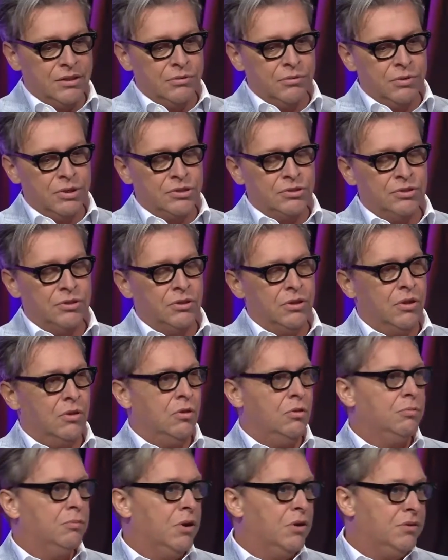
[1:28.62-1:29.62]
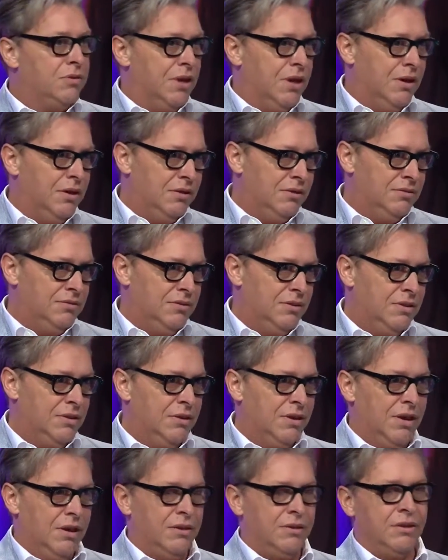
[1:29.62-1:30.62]
an original old motel in
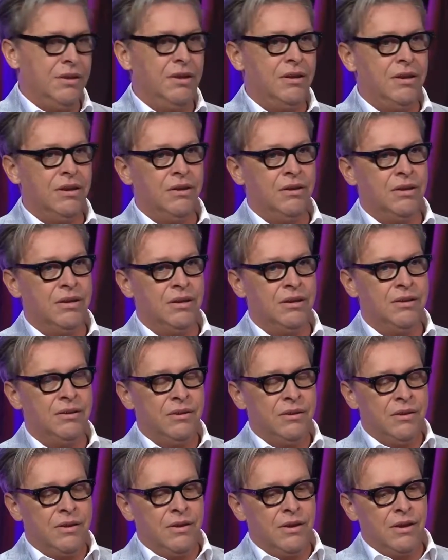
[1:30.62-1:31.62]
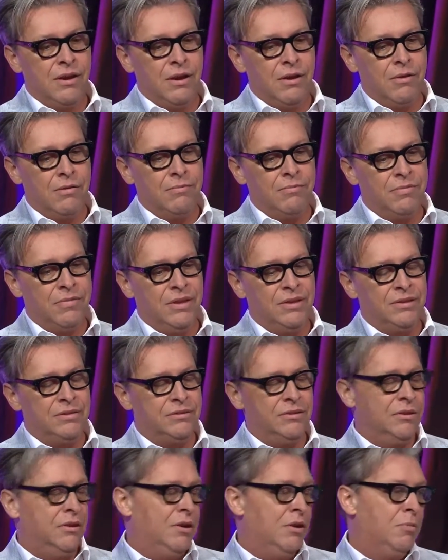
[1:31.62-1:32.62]
the downtown area that
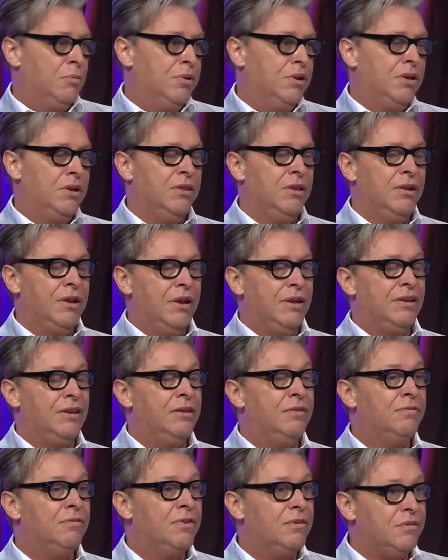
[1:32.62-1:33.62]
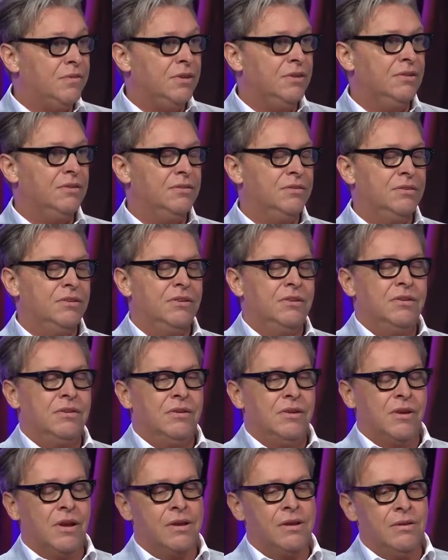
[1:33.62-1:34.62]
opened in the 1950s.
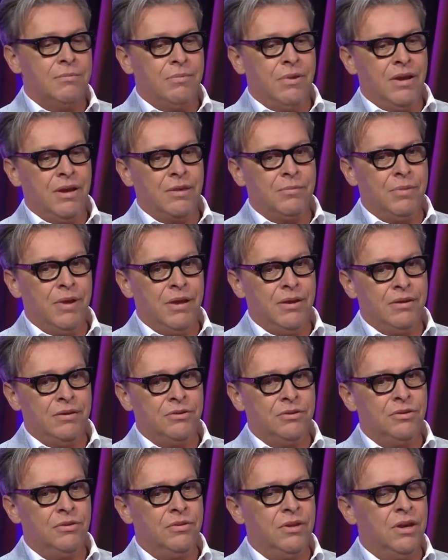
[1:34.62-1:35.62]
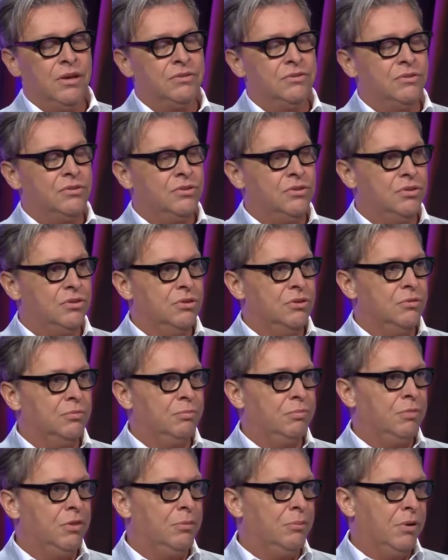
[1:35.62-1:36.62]
Back about 2002,
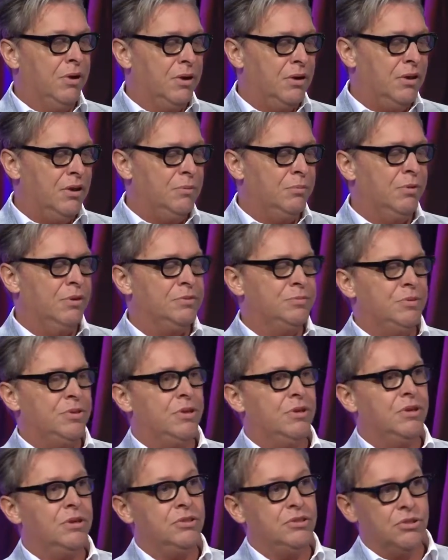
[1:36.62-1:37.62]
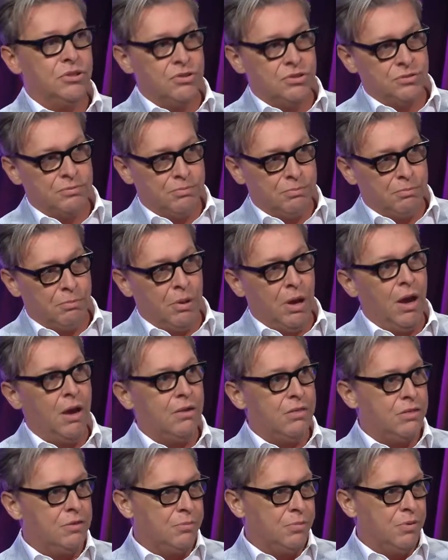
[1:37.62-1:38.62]
the Park Lake Presbyterian Church
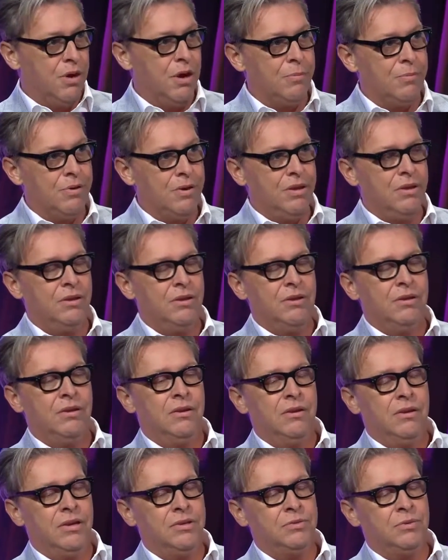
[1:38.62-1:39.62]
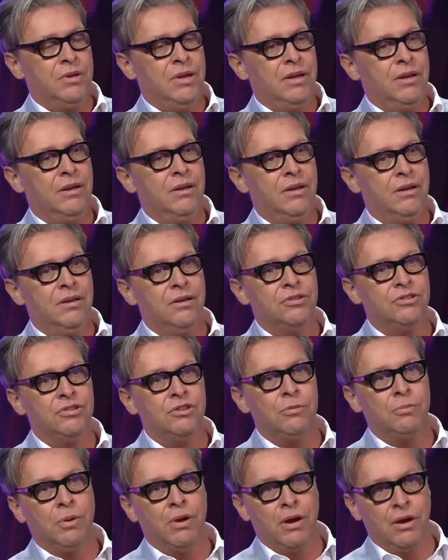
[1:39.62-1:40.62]
bought the property because we needed
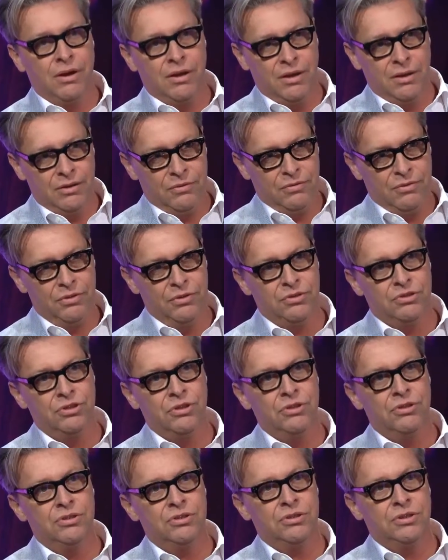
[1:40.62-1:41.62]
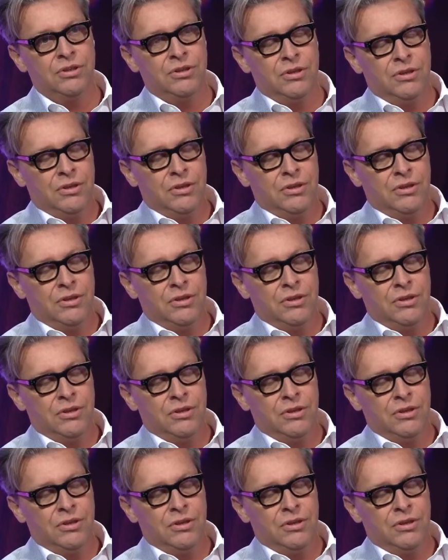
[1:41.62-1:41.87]
additional parking for the church.